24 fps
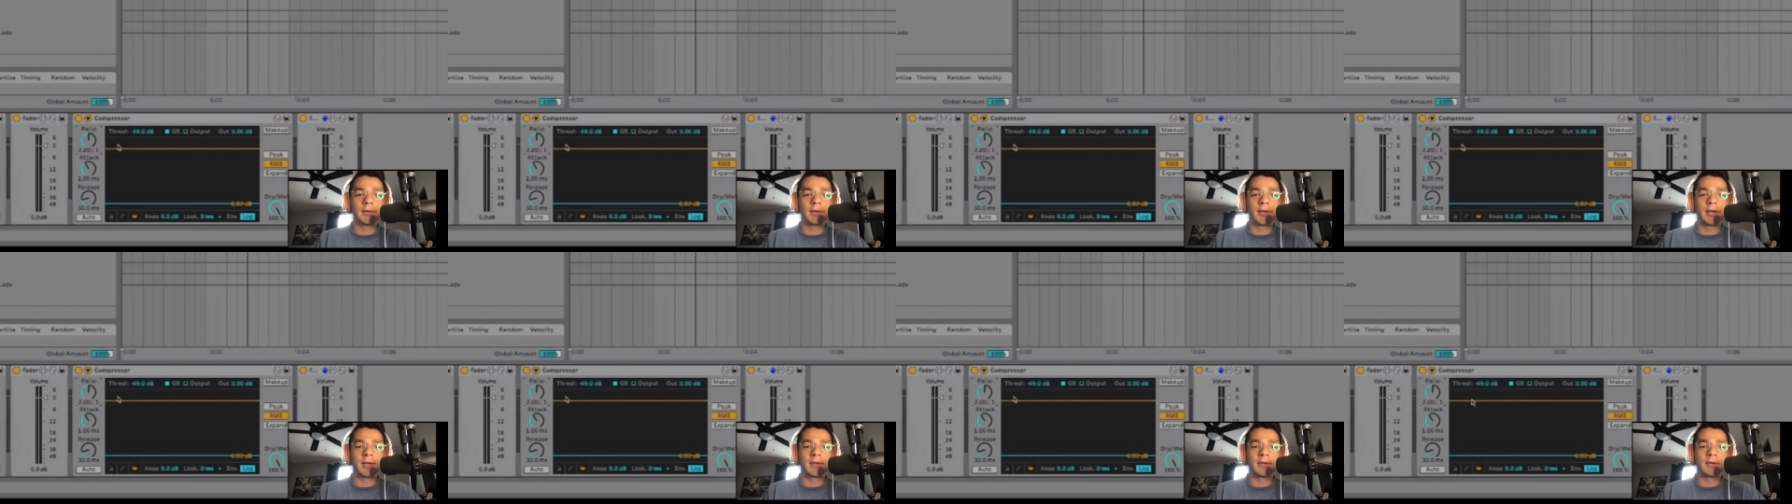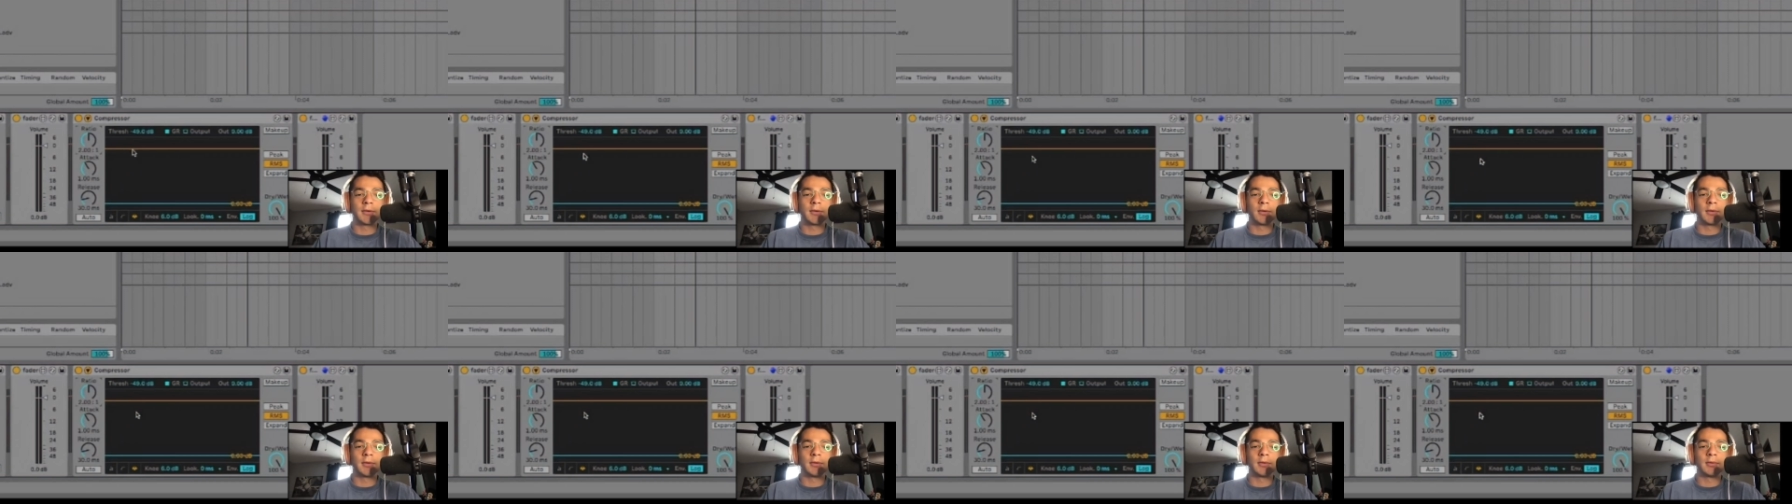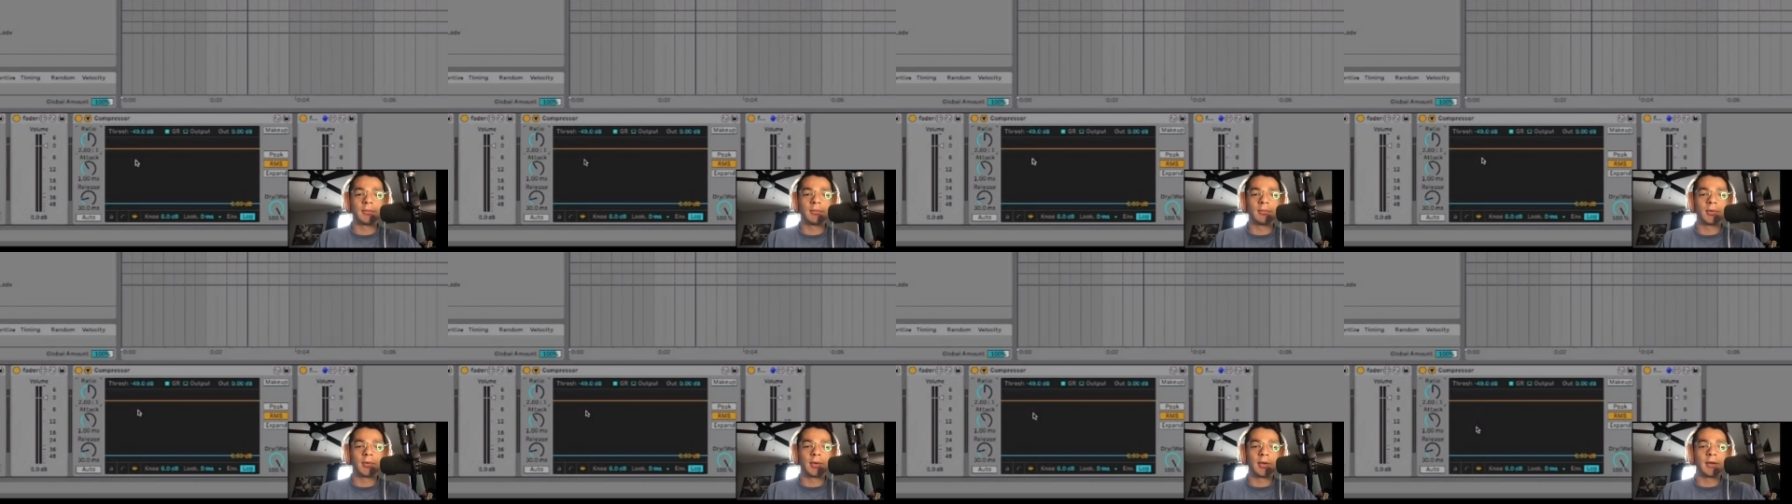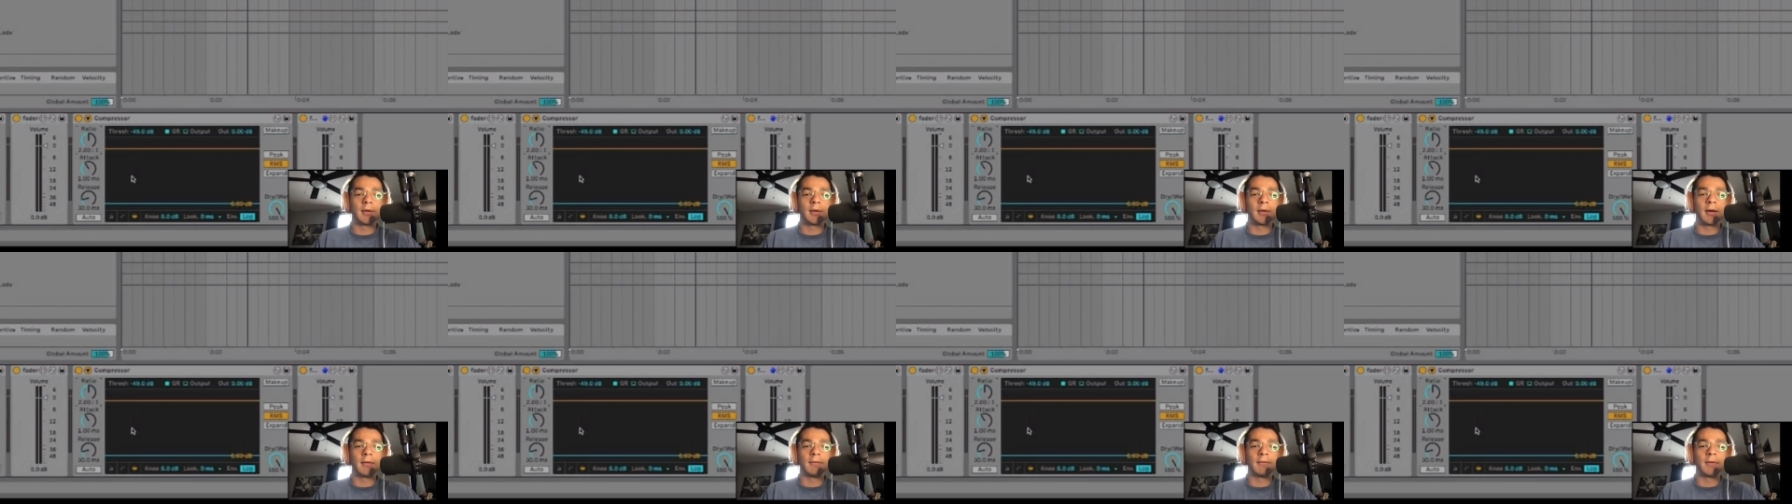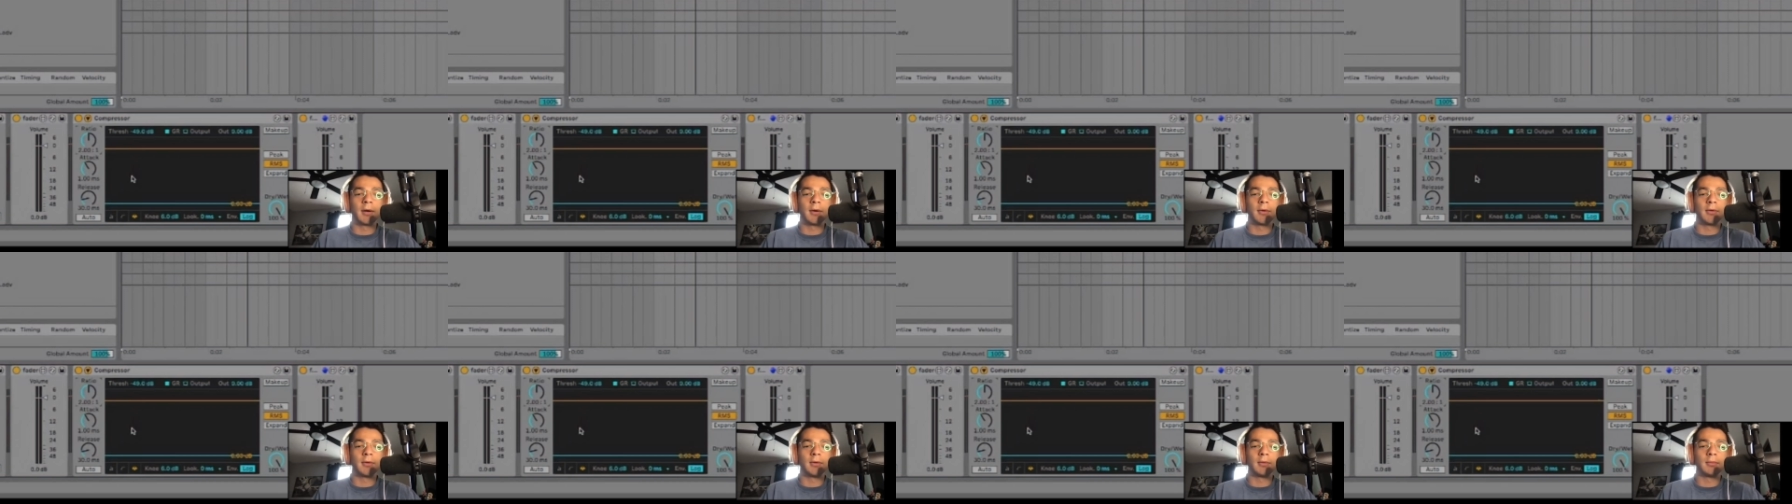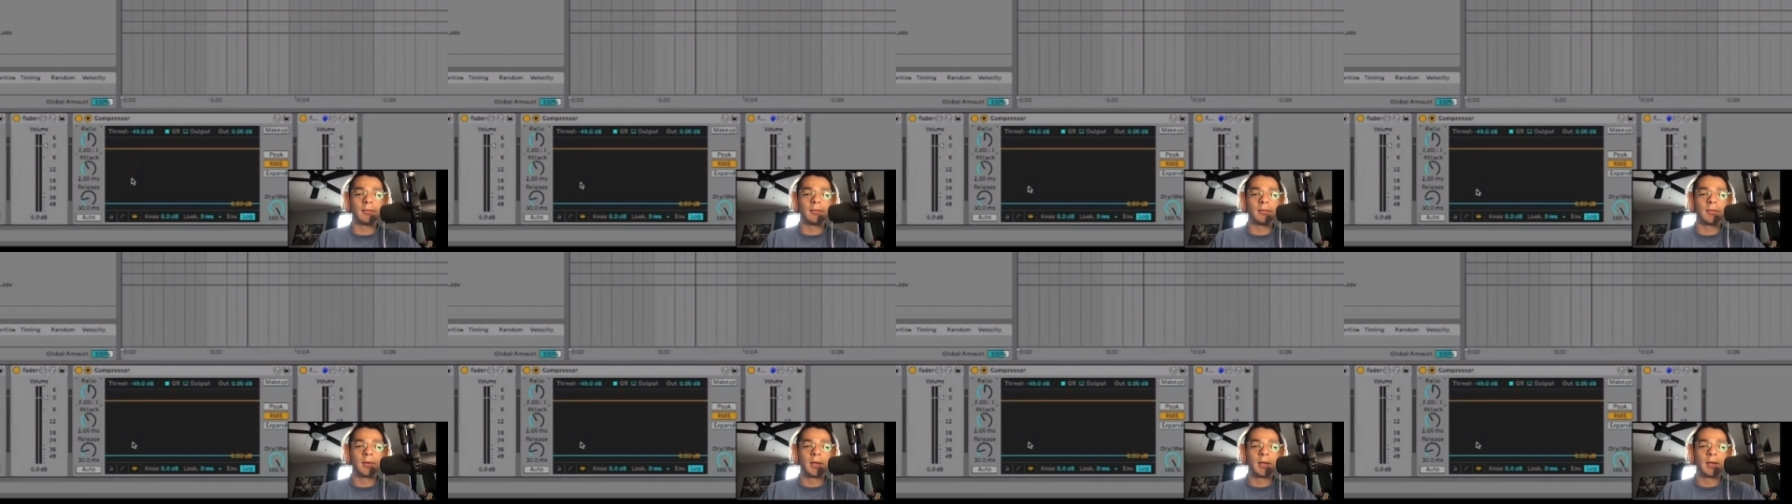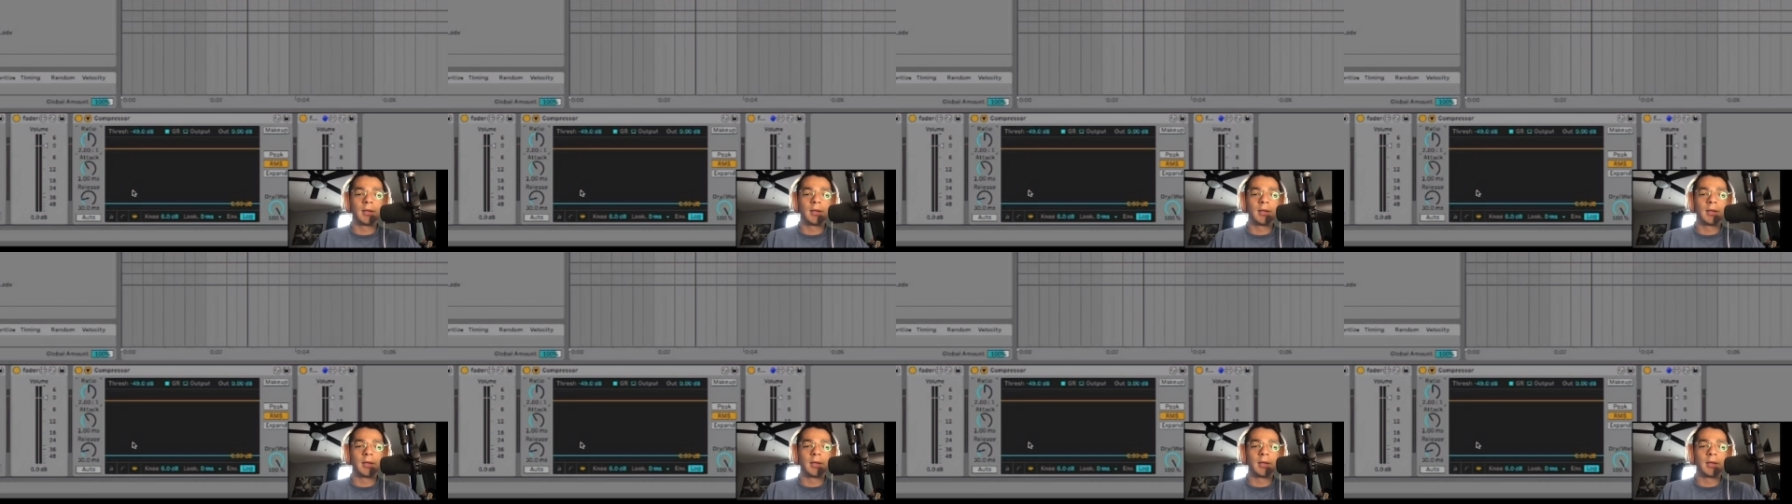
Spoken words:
it's going to bring that volume